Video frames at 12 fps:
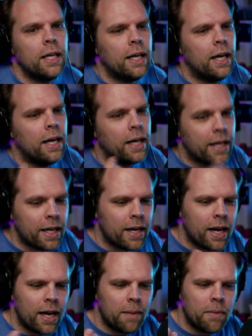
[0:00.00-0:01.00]
Again,
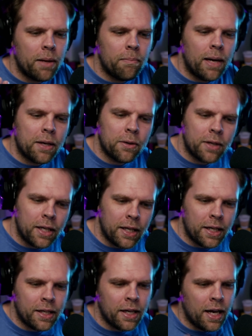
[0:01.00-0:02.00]
I am Michael
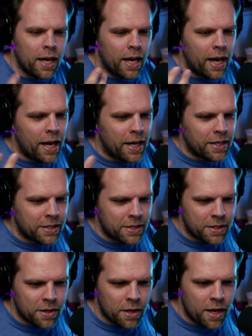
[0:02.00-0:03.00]
Keane,
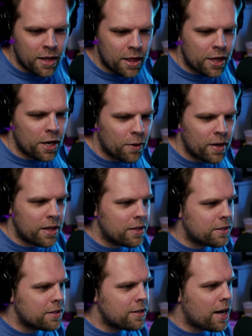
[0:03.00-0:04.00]
and in theory,
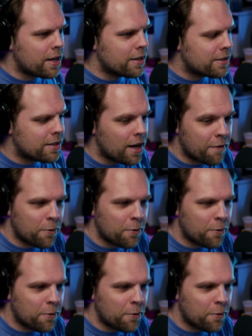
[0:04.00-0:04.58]
this is not going to suck.